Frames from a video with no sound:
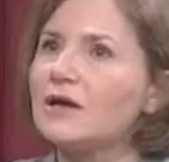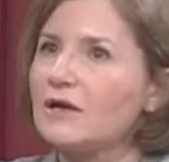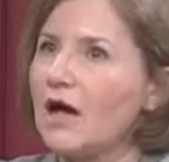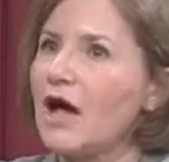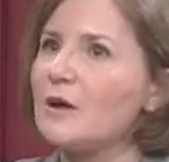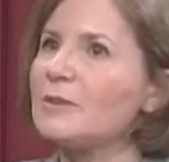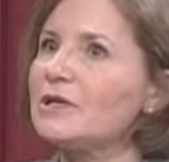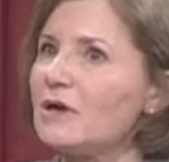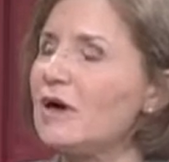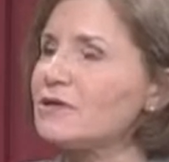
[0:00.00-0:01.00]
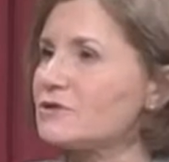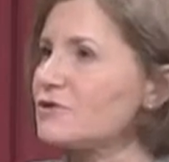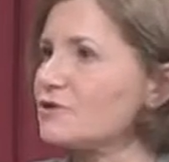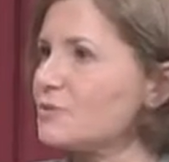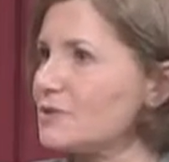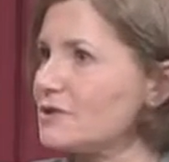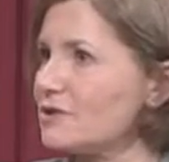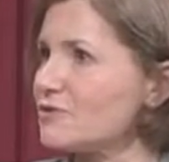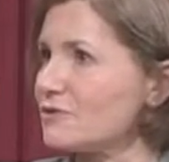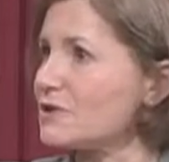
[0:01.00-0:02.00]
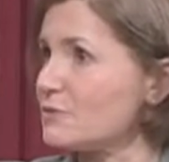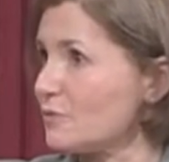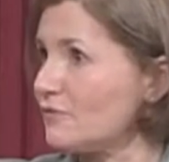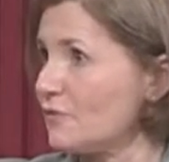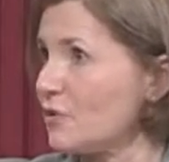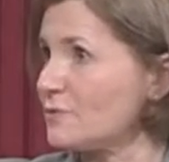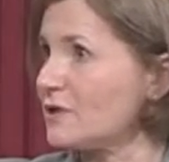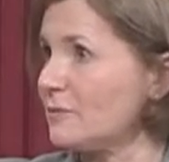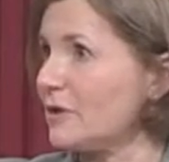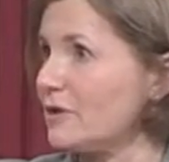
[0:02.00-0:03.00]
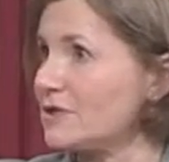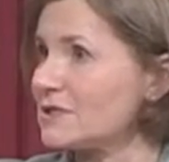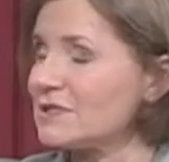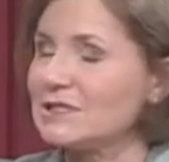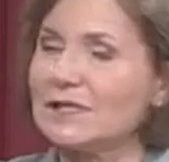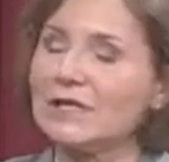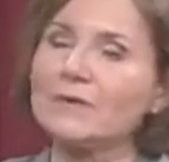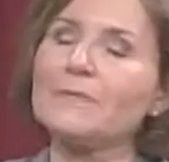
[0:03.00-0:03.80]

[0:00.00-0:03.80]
common non-surgical procedure that's performed in America today.